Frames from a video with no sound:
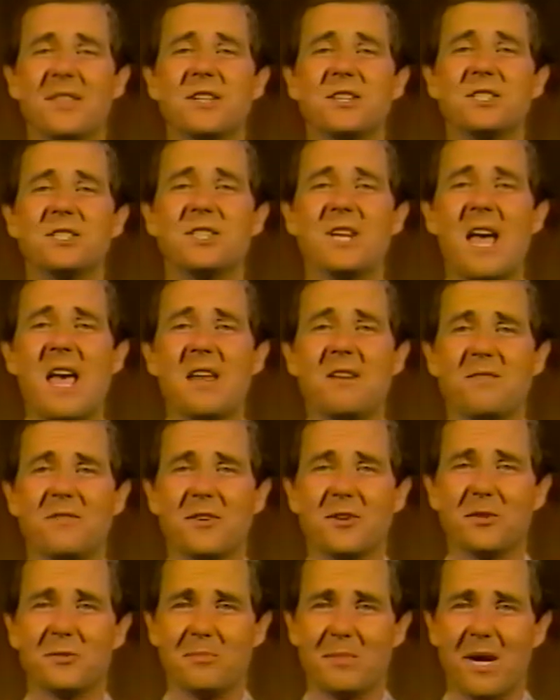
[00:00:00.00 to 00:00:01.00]
The
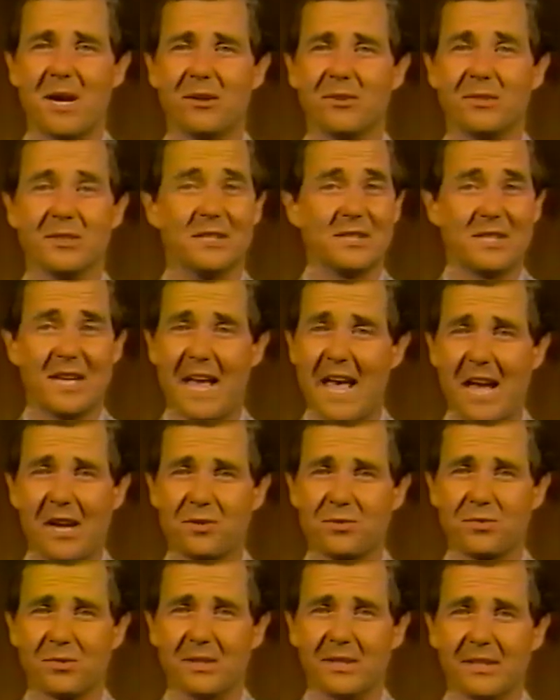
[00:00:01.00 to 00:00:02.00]
sand-filled barrel is
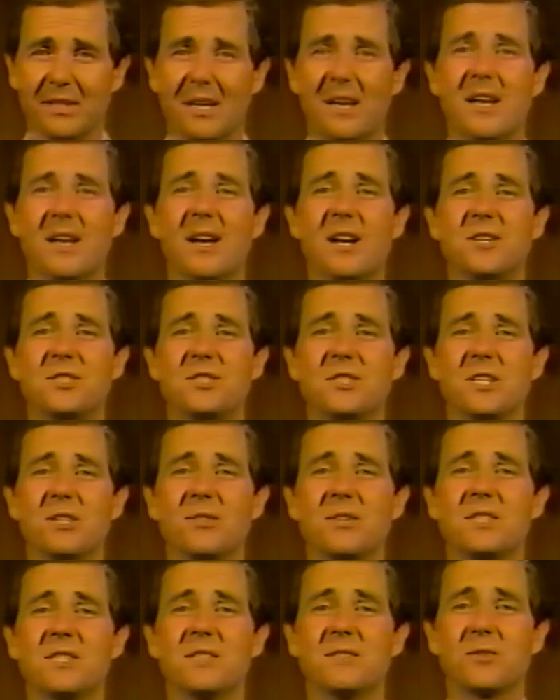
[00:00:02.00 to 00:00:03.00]
actually a
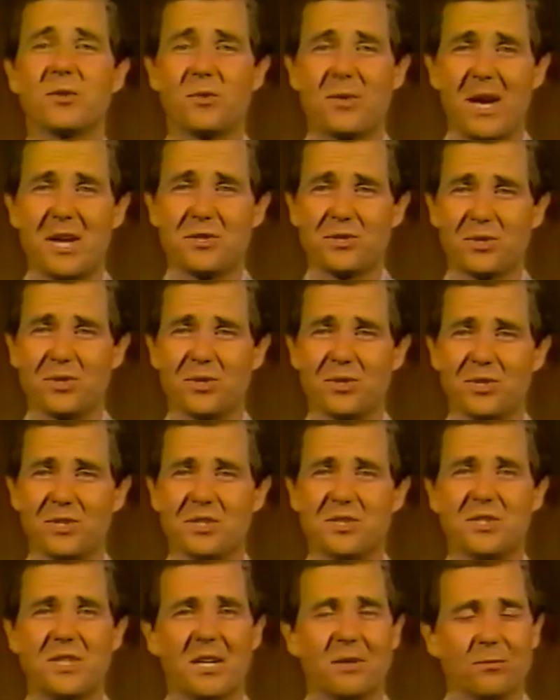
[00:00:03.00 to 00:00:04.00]
series of crash
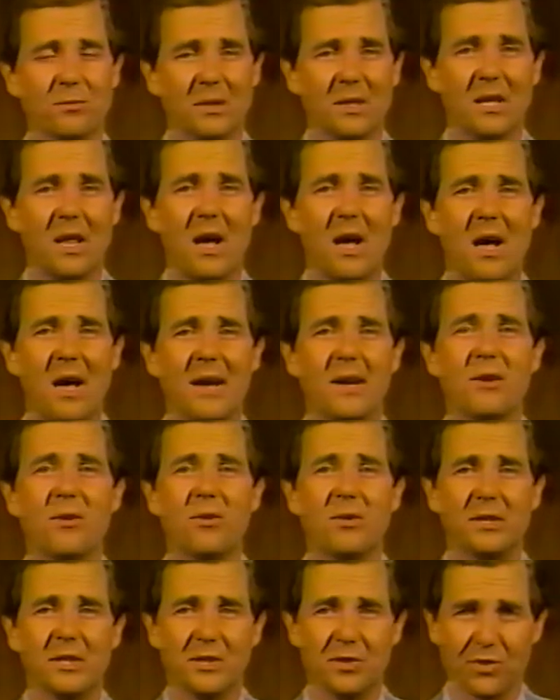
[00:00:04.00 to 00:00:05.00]
cushions that rely
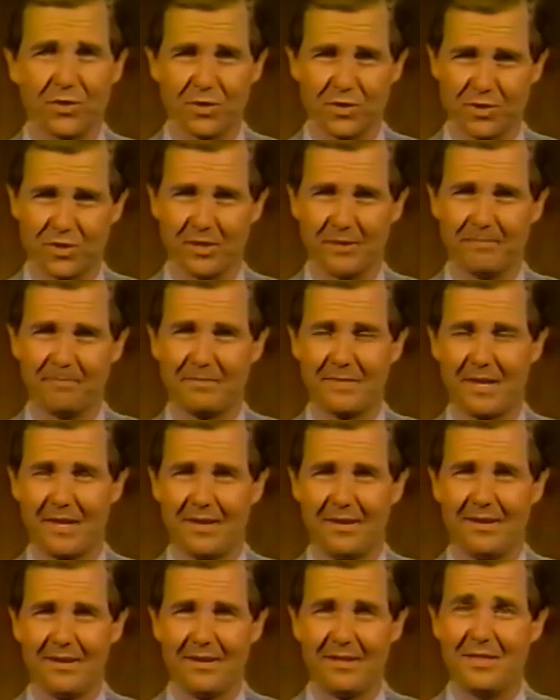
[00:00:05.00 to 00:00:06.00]
on inertia.
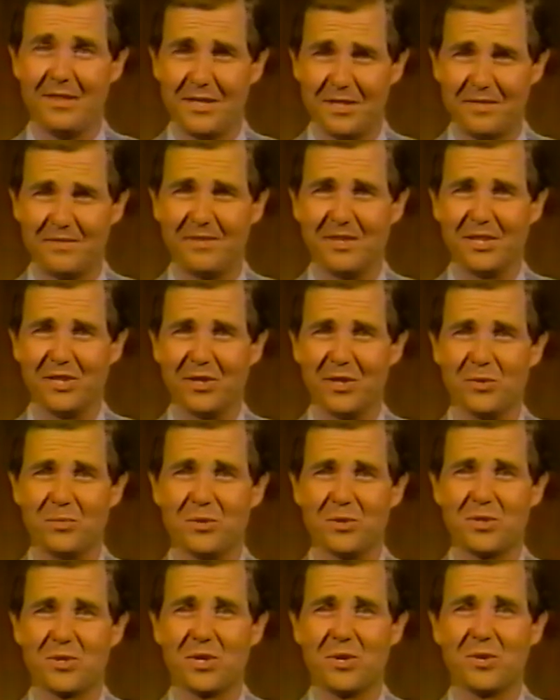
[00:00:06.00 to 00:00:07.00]
This video
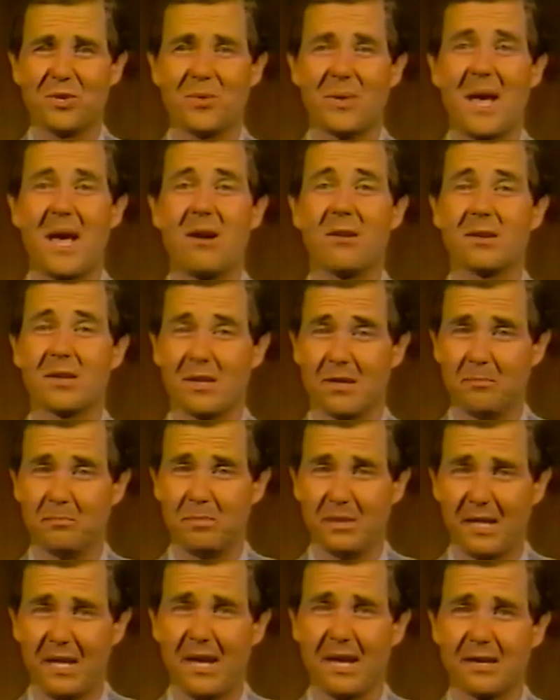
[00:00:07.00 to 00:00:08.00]
will show you how
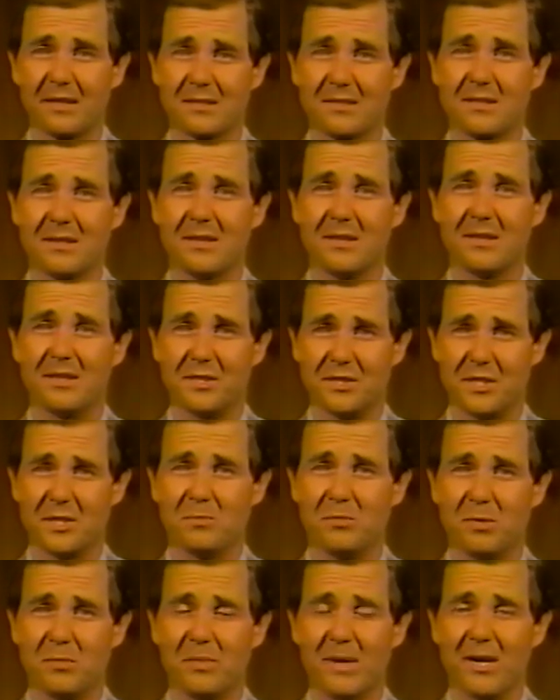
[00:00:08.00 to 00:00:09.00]
complex the
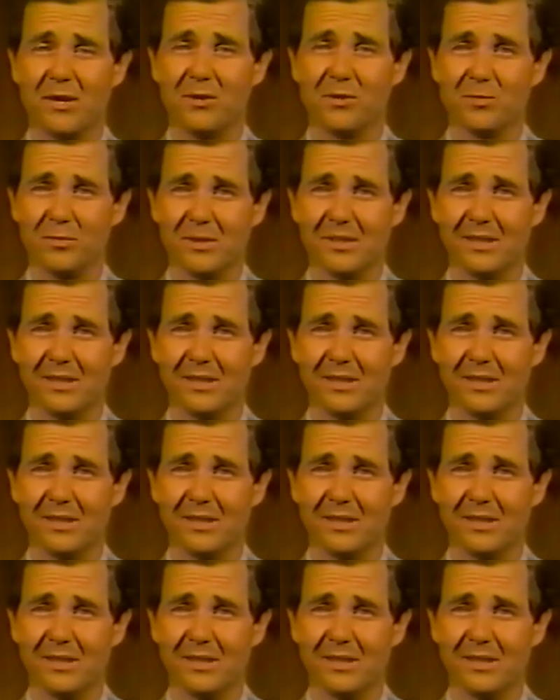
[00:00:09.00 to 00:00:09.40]
simple barrel